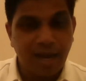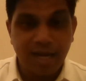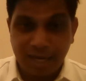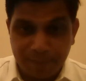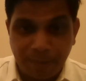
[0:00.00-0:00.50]

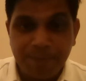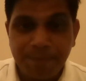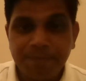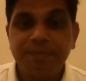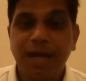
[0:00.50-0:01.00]
I'll
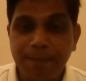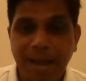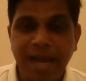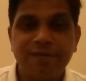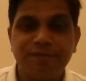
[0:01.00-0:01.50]

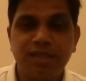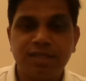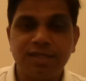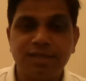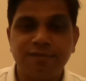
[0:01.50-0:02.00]
come back
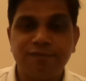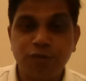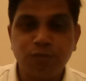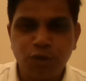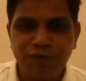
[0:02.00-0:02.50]
with a
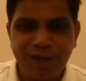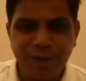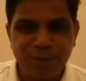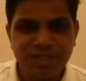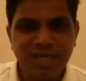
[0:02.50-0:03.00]
few more
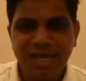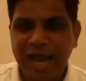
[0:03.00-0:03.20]
videos